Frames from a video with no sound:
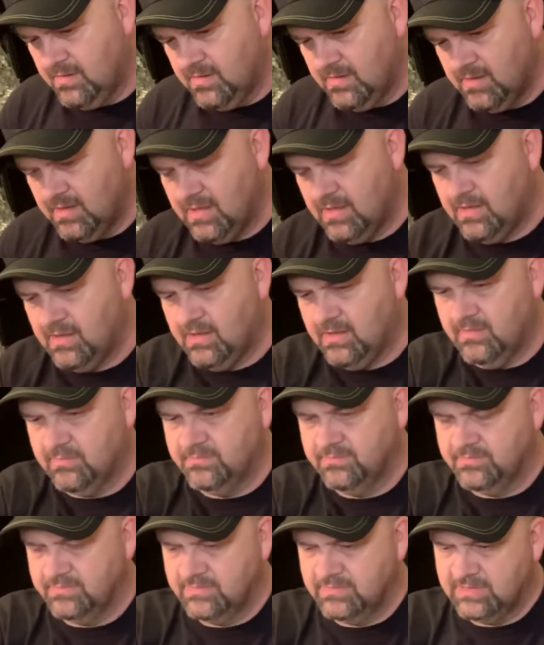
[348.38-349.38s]

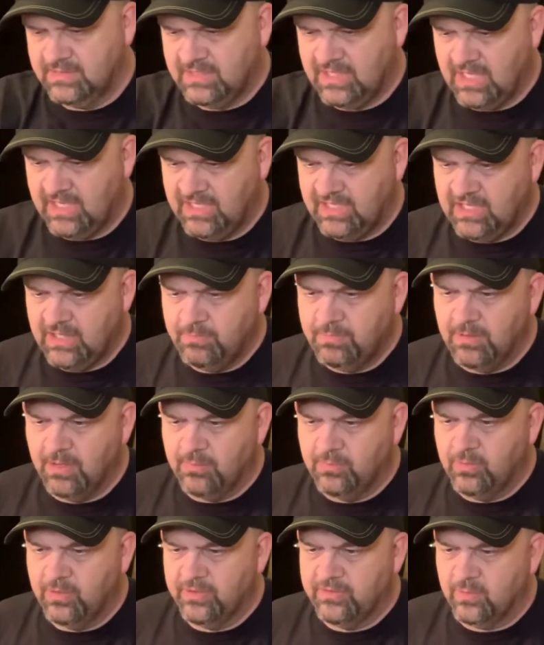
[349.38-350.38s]
Kind of keep
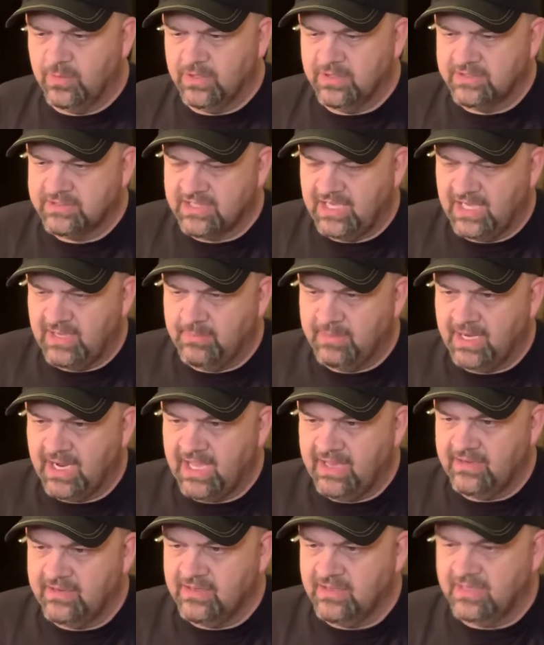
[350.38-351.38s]
up with where it's at, but I
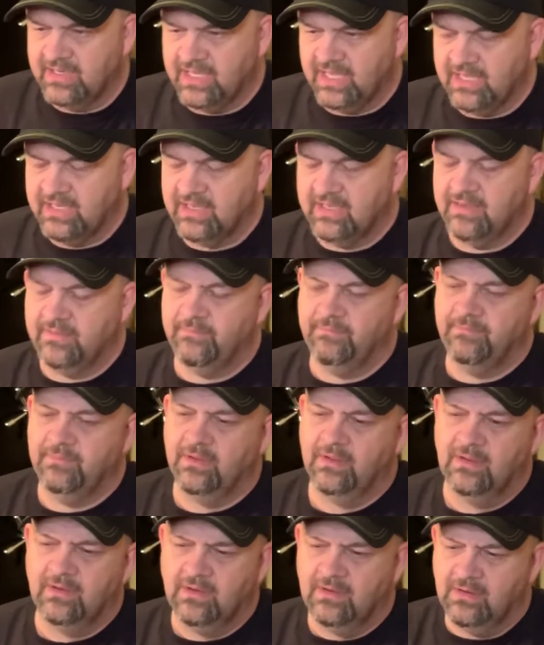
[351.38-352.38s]
hadn't done that yet.
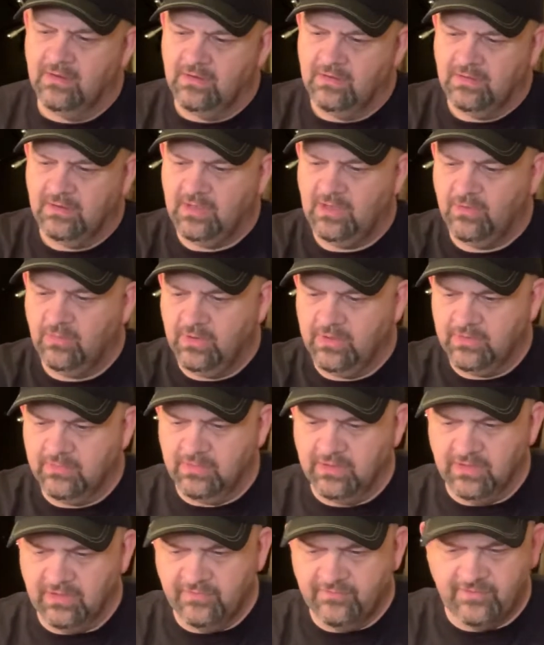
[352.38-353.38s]
Okay, we can
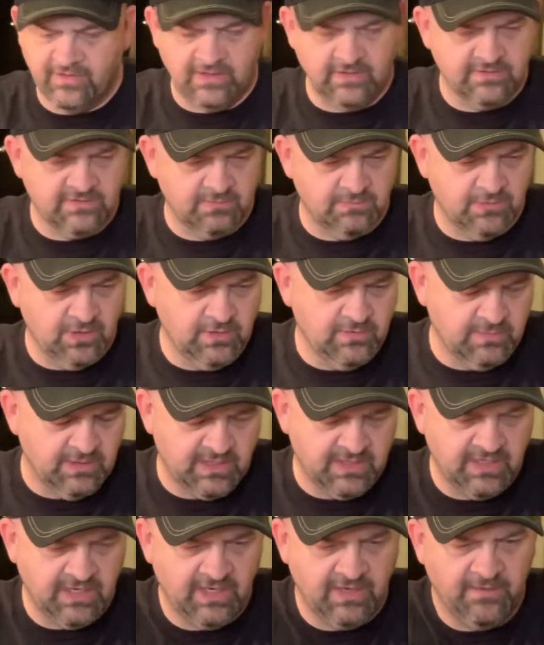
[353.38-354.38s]
really feel some
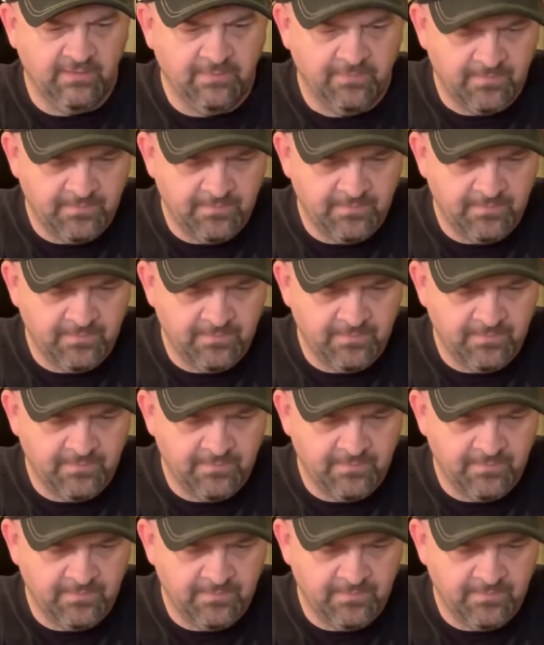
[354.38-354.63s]
movement there.